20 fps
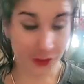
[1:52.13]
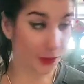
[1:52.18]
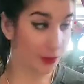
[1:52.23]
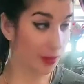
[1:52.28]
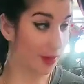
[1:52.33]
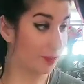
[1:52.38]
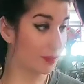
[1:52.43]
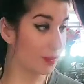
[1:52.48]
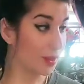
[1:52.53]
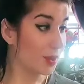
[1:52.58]

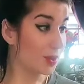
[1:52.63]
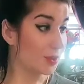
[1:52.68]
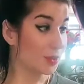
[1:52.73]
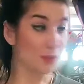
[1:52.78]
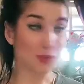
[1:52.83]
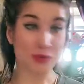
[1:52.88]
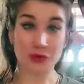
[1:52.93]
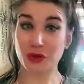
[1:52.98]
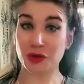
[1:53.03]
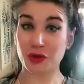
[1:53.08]
Okay,
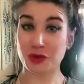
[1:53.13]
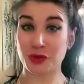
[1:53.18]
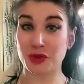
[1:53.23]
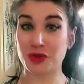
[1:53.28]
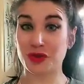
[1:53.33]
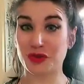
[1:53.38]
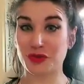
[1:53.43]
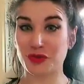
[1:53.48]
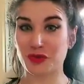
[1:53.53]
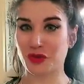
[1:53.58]
so it's only
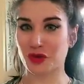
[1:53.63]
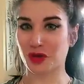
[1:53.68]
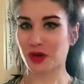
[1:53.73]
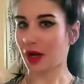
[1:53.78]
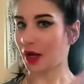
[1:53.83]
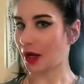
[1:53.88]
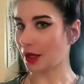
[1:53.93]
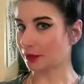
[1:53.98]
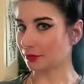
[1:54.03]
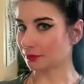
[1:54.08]
using it for
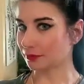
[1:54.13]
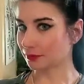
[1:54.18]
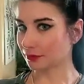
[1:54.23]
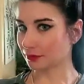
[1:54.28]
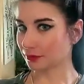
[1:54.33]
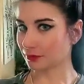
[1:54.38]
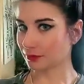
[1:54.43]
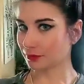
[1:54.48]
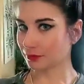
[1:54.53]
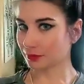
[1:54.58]
a
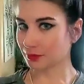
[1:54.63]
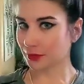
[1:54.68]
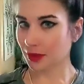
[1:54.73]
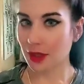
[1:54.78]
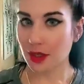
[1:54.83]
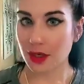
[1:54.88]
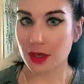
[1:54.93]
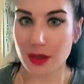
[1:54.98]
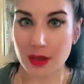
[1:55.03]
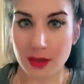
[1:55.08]

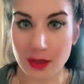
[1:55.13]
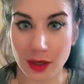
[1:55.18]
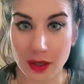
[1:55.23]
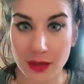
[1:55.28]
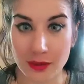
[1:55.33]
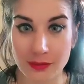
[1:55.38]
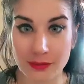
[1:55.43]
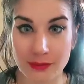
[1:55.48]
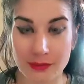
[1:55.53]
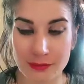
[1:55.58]

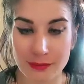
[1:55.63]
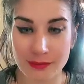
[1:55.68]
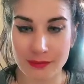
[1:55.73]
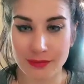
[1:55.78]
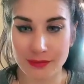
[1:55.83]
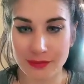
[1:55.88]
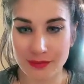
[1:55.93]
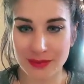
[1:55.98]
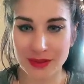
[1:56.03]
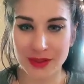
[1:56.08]

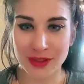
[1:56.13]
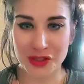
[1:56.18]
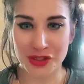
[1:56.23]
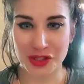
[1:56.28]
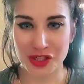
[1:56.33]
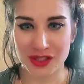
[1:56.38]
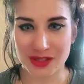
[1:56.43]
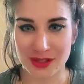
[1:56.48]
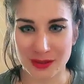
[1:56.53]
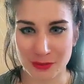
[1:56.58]

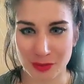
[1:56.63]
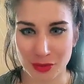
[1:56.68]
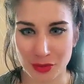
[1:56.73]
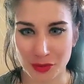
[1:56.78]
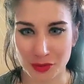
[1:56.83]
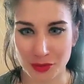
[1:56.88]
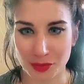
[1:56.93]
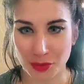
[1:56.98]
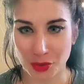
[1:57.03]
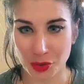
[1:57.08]
non-ingesting
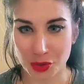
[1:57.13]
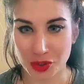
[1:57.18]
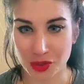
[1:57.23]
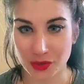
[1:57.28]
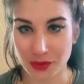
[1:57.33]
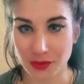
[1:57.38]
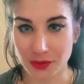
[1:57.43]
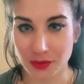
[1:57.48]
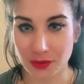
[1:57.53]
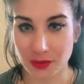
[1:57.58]
portion.